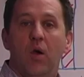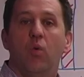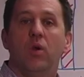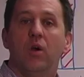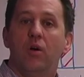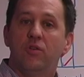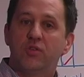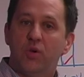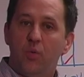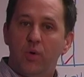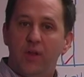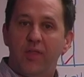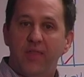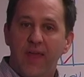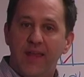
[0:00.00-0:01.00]
We also want
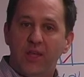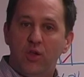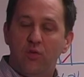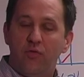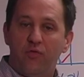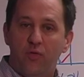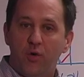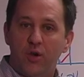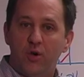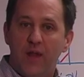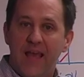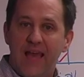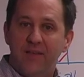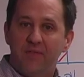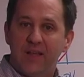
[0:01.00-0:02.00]
to thank you for your
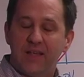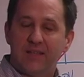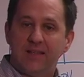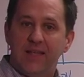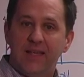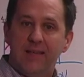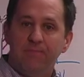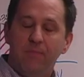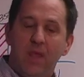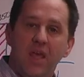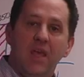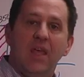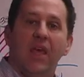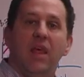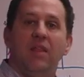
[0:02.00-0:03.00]
advocacy.
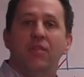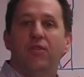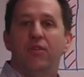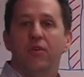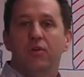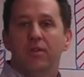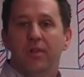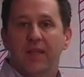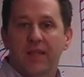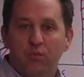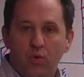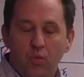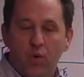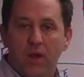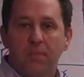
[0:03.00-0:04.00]
And thirdly, we
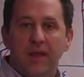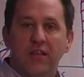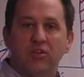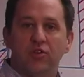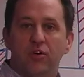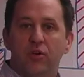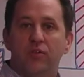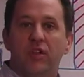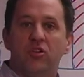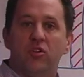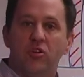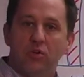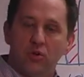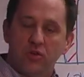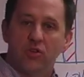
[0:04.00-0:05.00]
want to make sure that
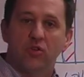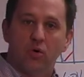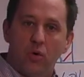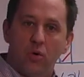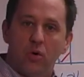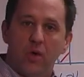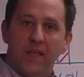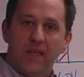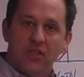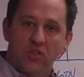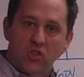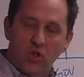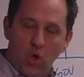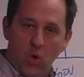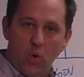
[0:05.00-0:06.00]
your story is
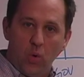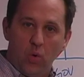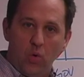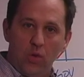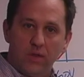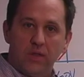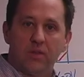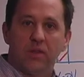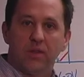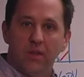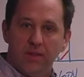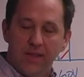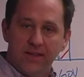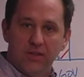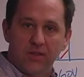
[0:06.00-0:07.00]
told to the
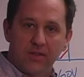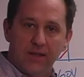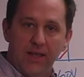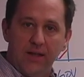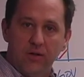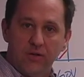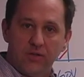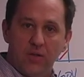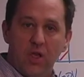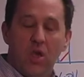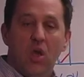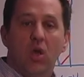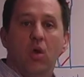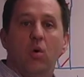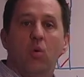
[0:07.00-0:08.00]
legislators,
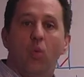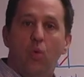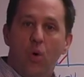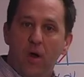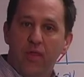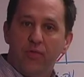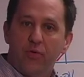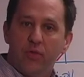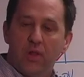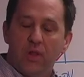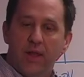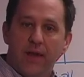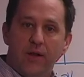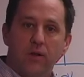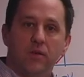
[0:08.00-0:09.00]
1 through the
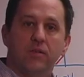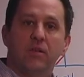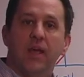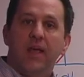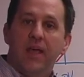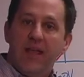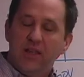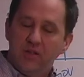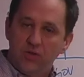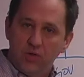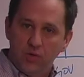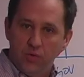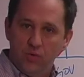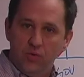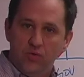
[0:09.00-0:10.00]
letters and
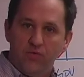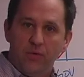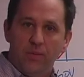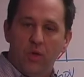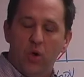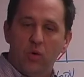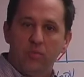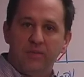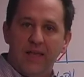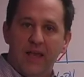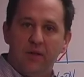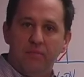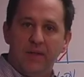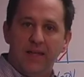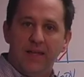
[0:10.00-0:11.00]
2 from the
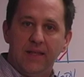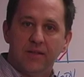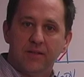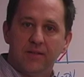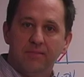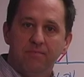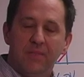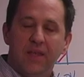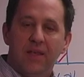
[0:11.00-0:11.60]
hometown meetings.